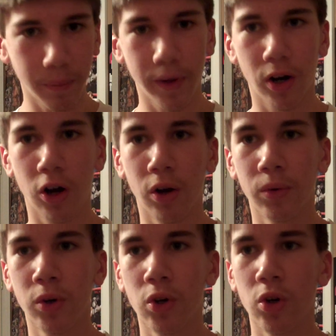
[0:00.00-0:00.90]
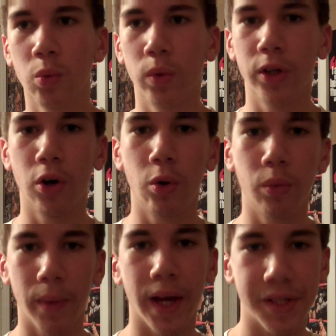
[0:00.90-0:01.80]
From there on, we
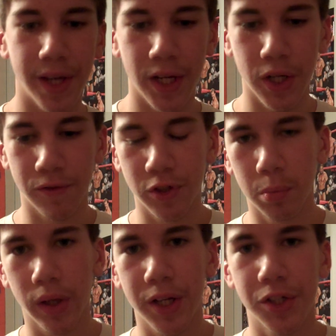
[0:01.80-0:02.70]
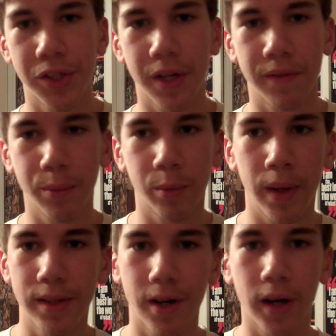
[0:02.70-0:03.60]
go backstage at Triple H and Stephanie
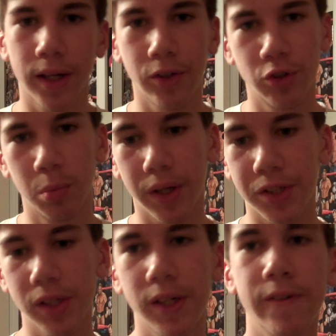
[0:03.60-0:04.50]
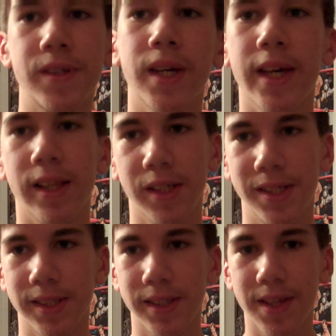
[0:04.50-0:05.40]
McMahon talking. Triple H leaves.
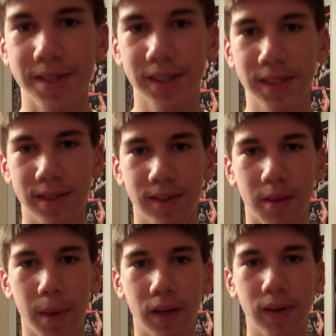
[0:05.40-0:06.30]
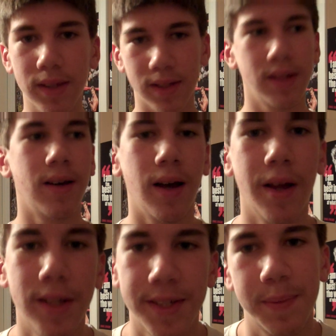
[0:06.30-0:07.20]
This leads to the main event,
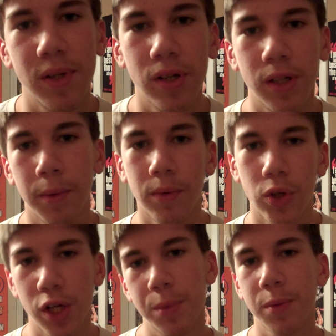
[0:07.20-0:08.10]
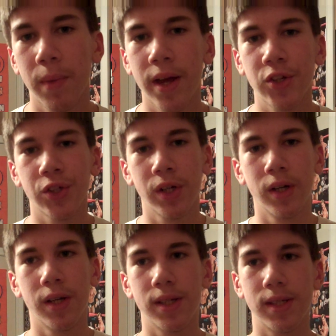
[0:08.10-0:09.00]
Undisputed WWE Championship match,
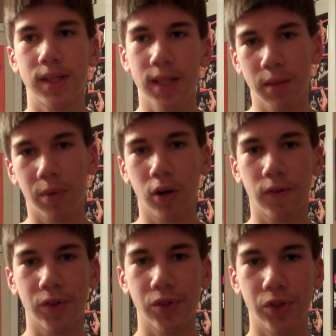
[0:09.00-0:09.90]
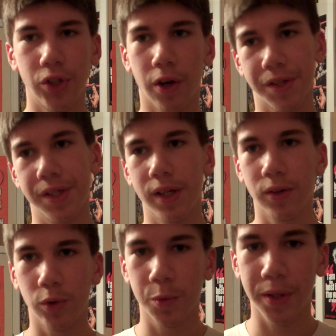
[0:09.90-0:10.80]
CM Punk versus John
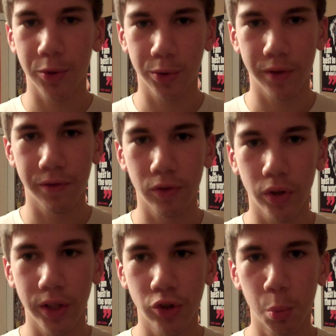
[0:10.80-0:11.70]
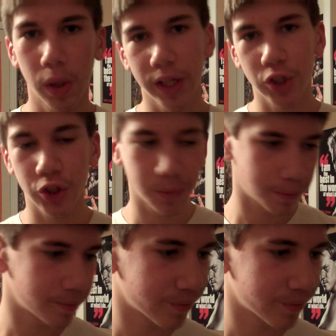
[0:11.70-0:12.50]
Cena with special referee Triple H.